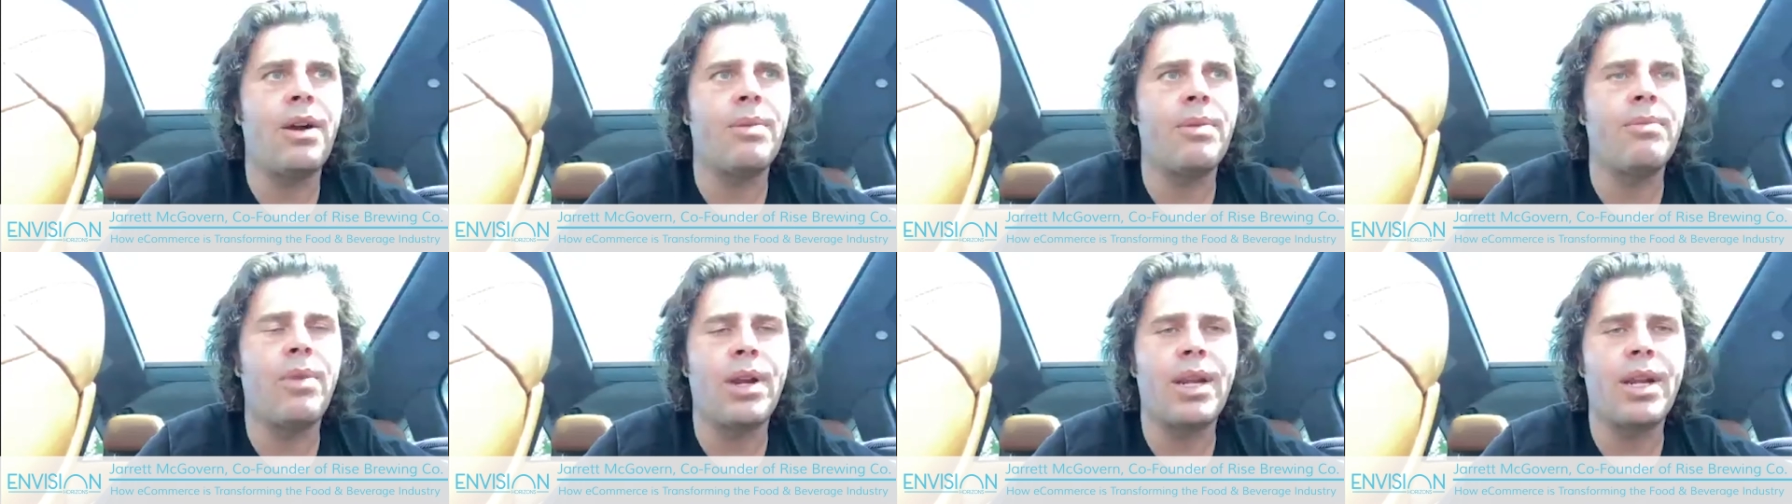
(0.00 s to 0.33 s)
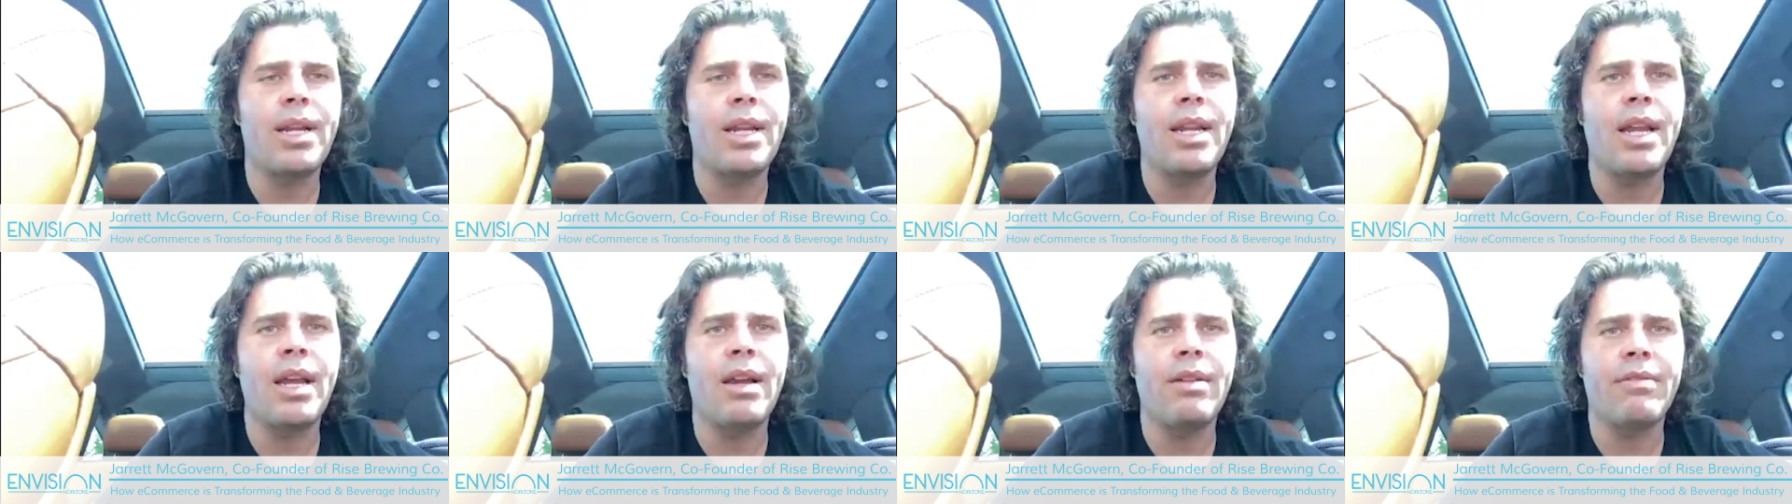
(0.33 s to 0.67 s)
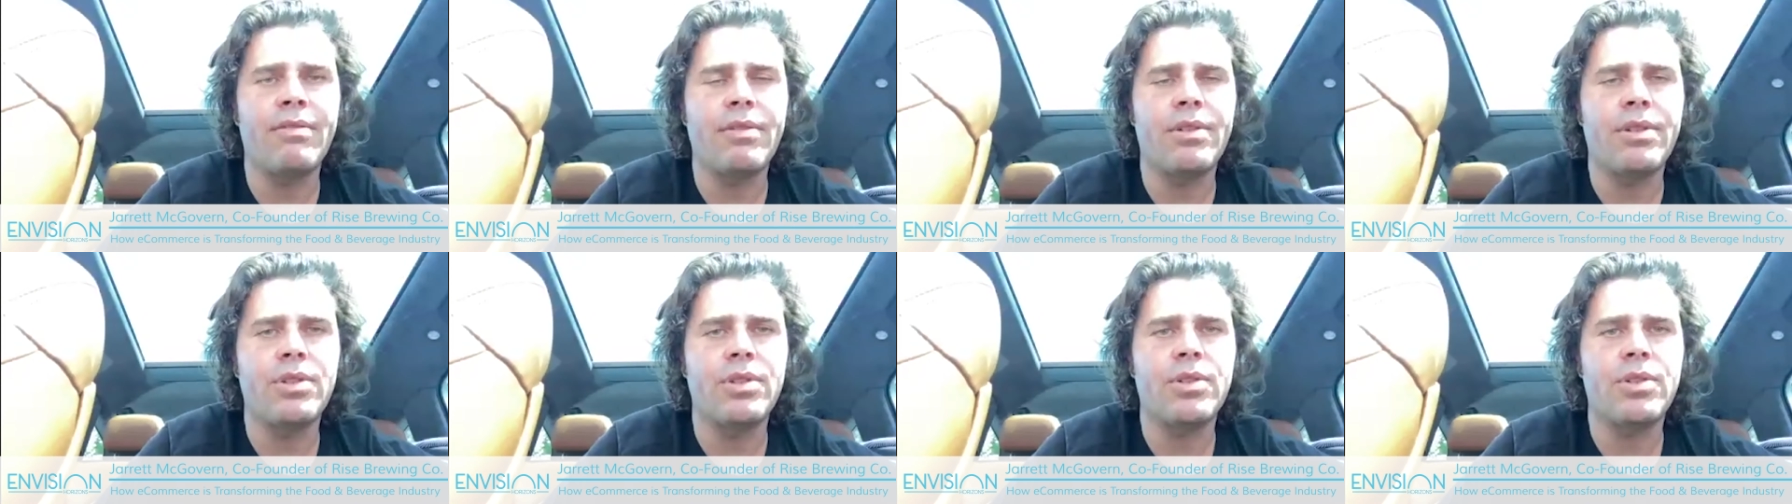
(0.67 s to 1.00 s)
marketing
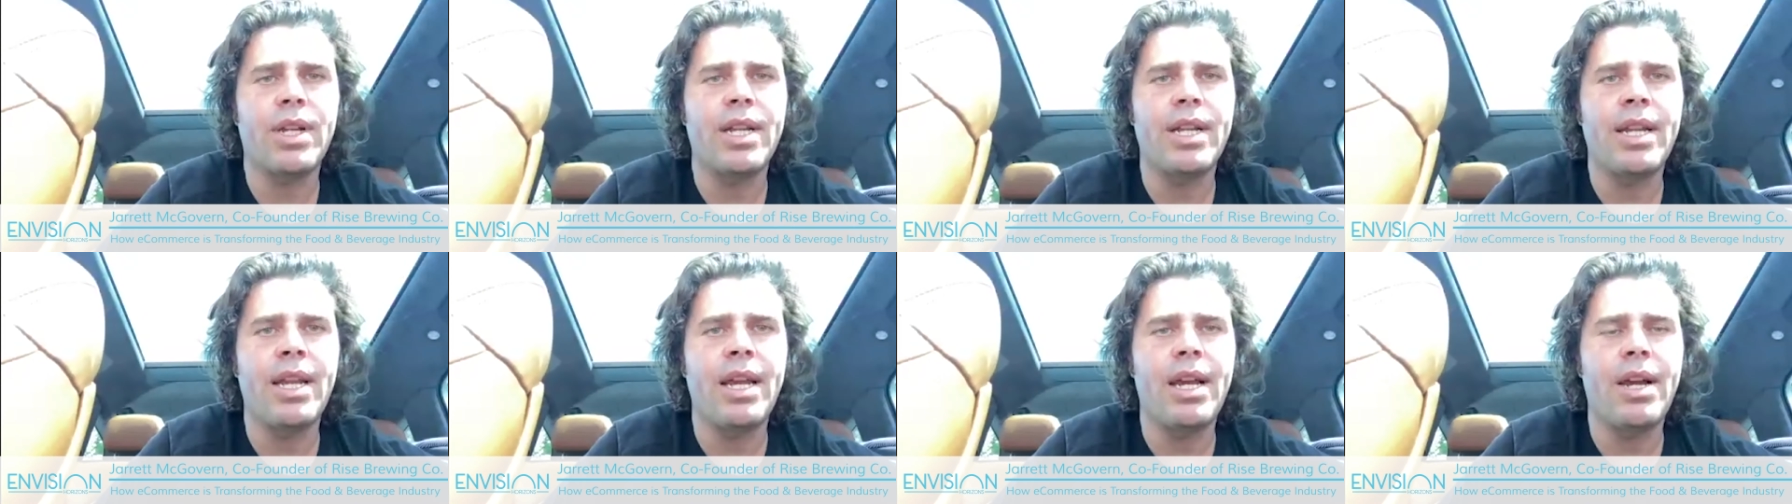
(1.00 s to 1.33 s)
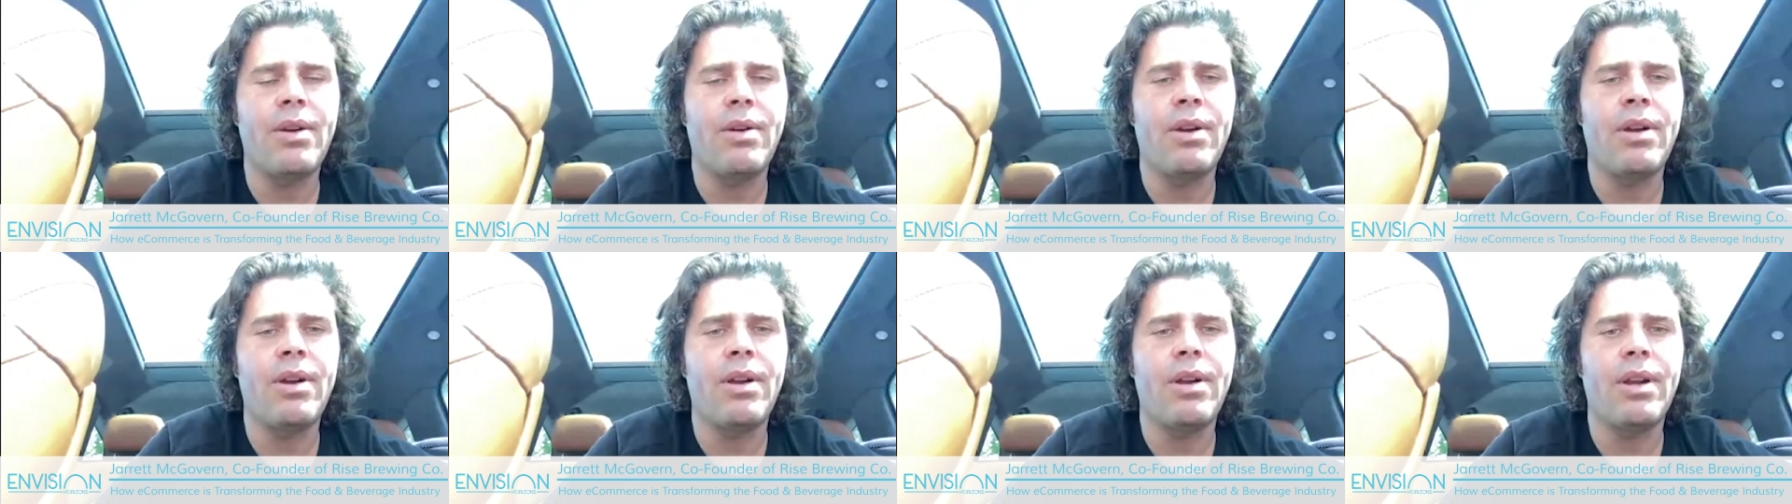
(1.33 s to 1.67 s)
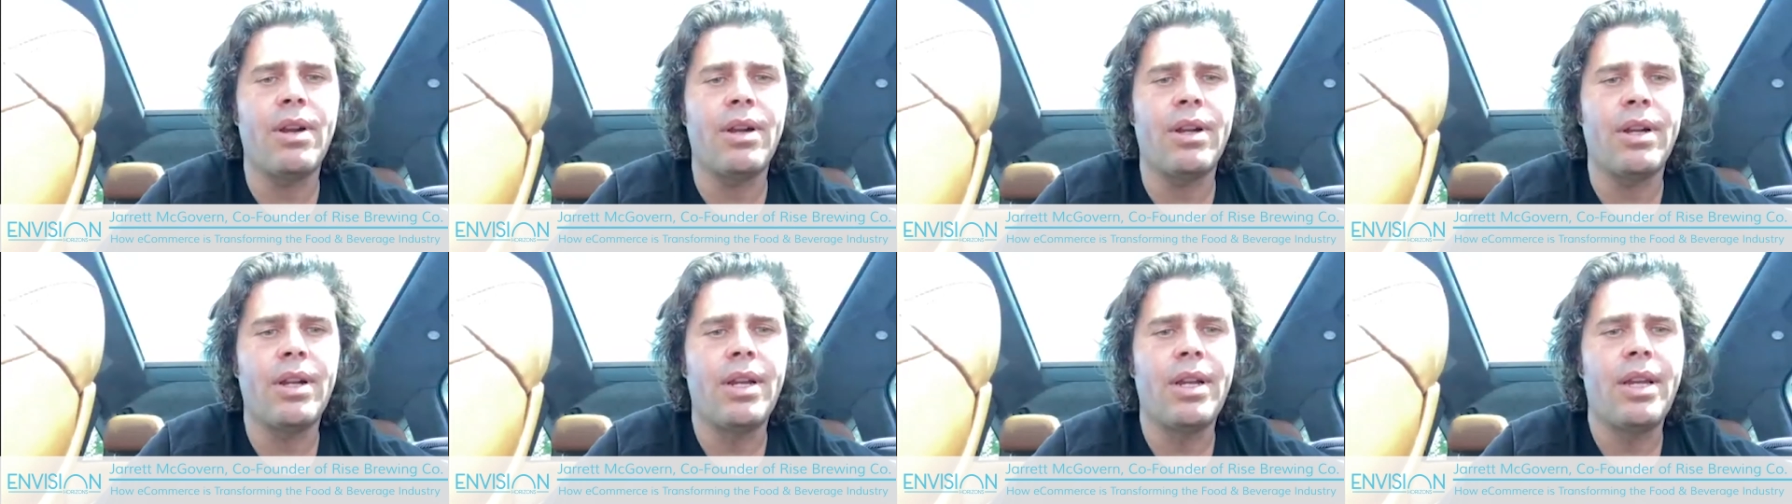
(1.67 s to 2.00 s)
efforts right now
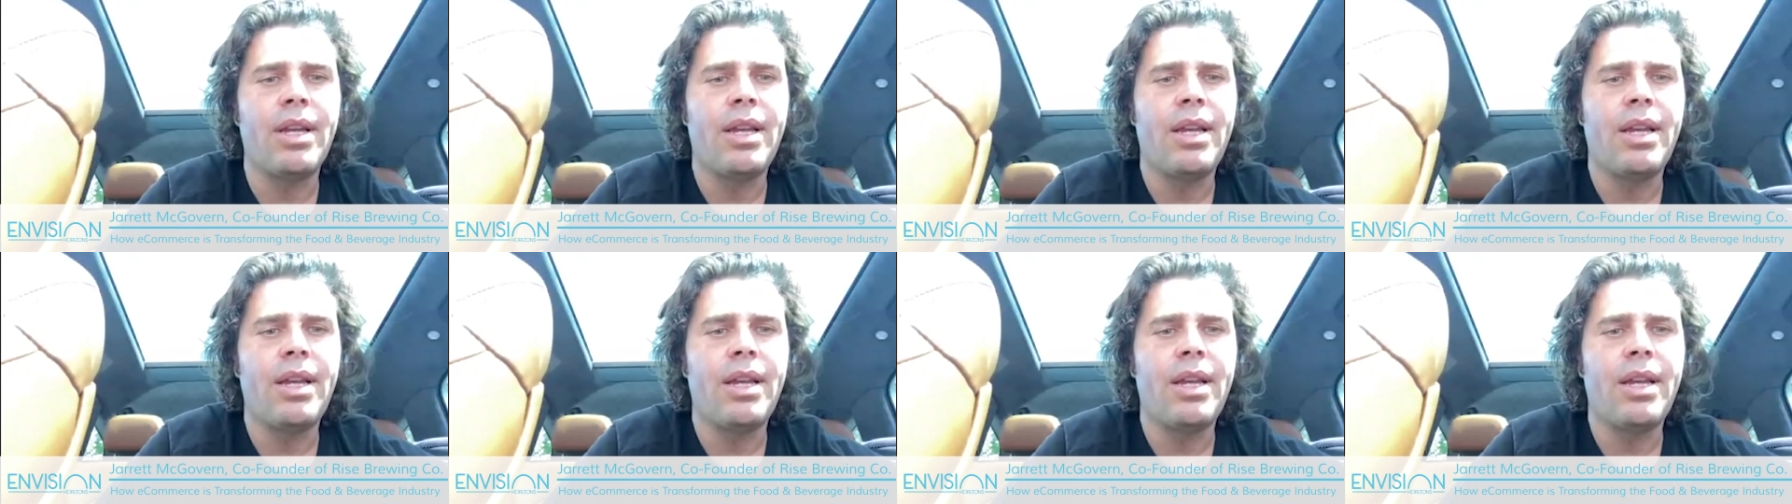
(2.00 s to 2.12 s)
are